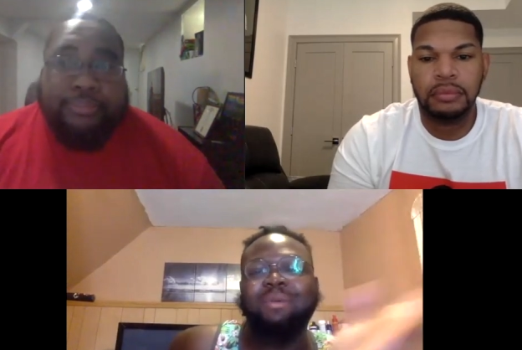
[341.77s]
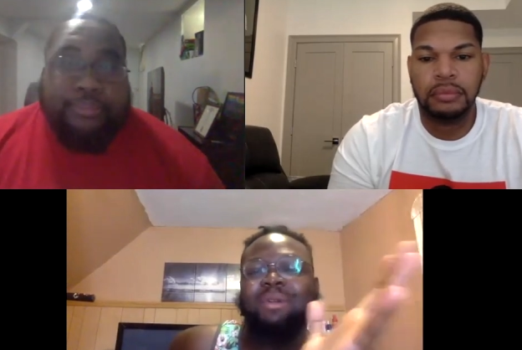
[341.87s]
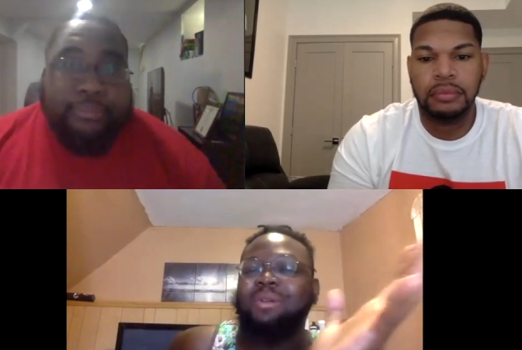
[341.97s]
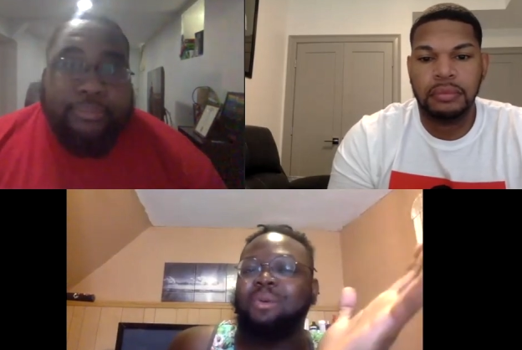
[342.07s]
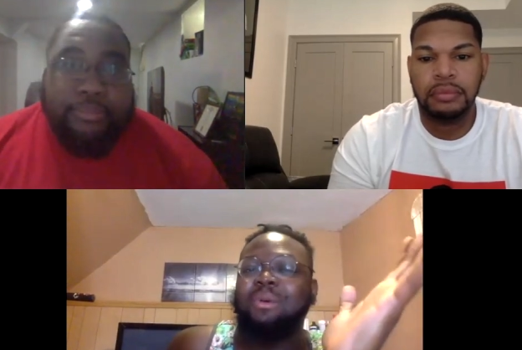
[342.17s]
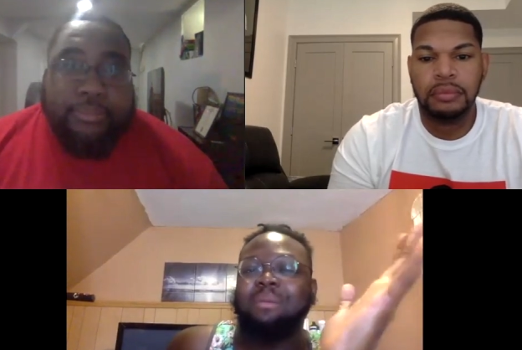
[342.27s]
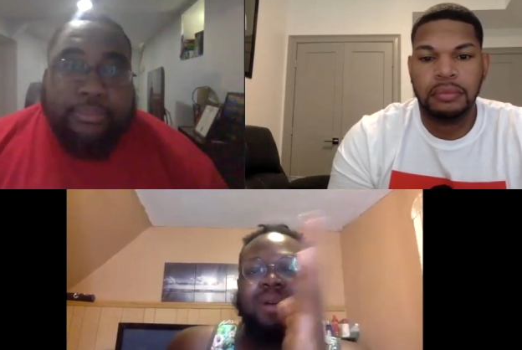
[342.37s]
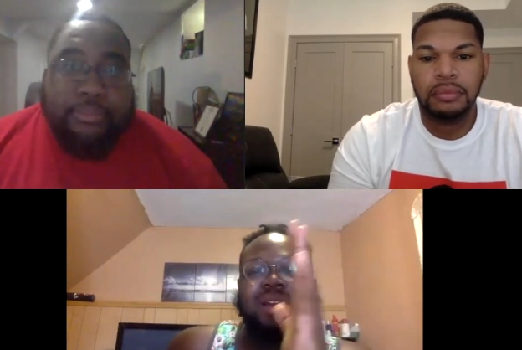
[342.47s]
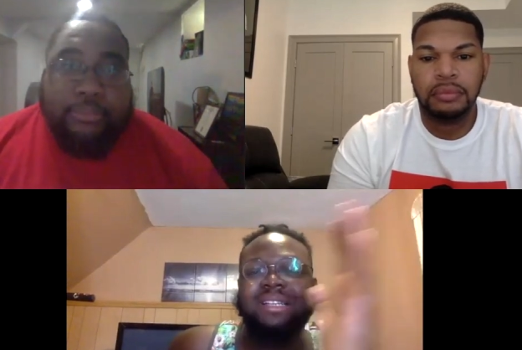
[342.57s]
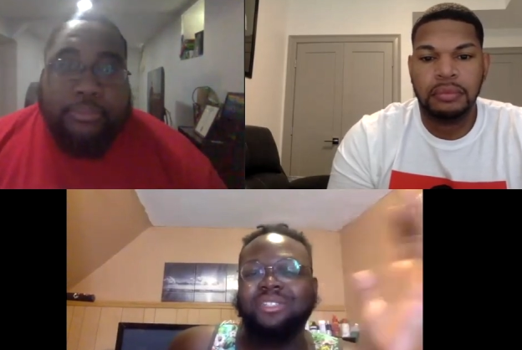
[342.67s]
Speaker 1: We don't know what
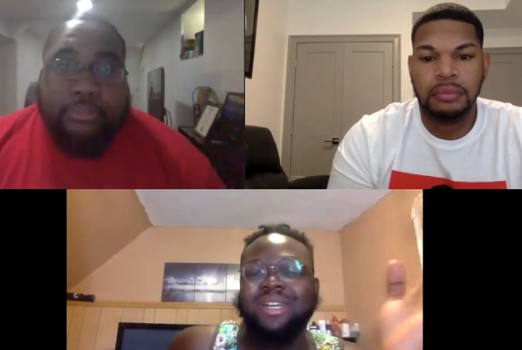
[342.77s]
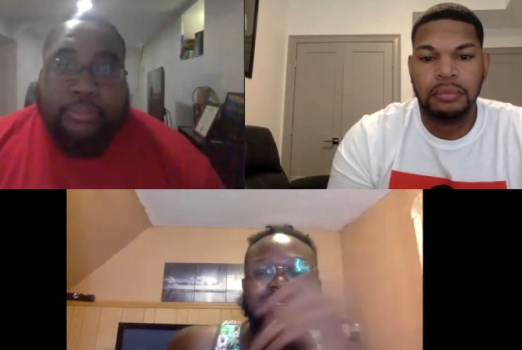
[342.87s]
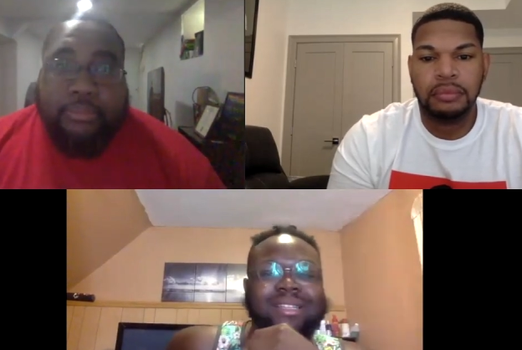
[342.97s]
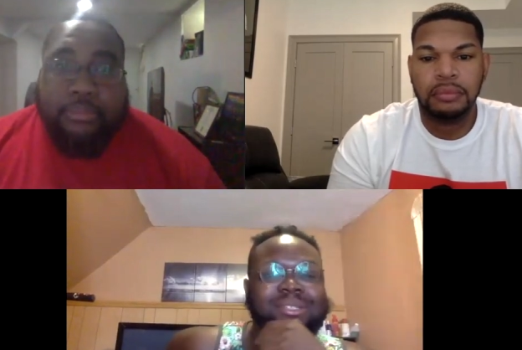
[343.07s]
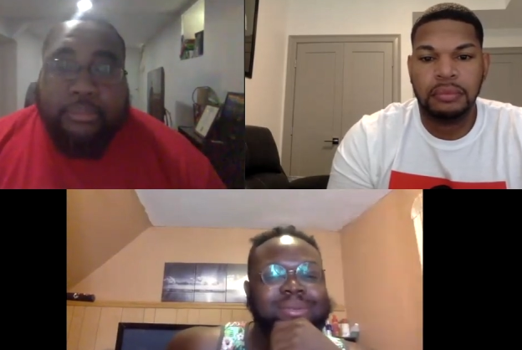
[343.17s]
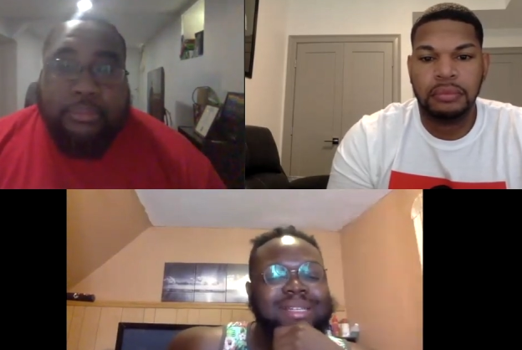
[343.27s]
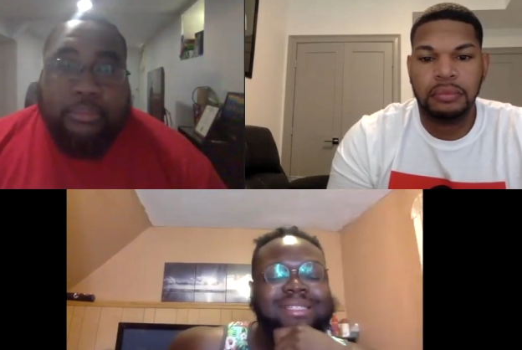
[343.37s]
part of training this was.